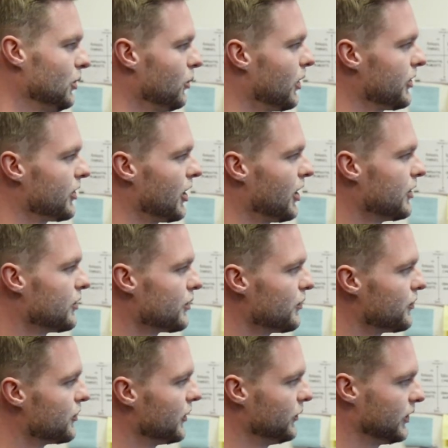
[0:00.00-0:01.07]
with
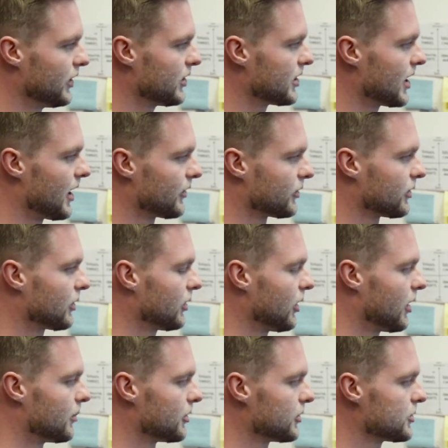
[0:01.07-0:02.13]
115,000
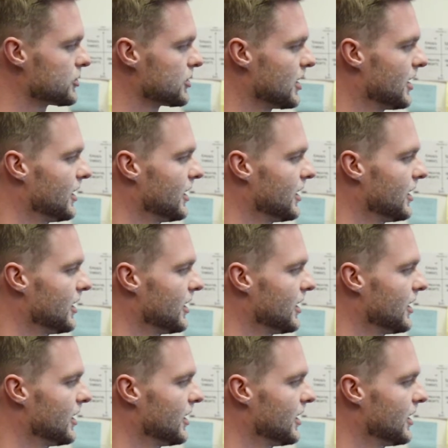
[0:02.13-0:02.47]
kilometers.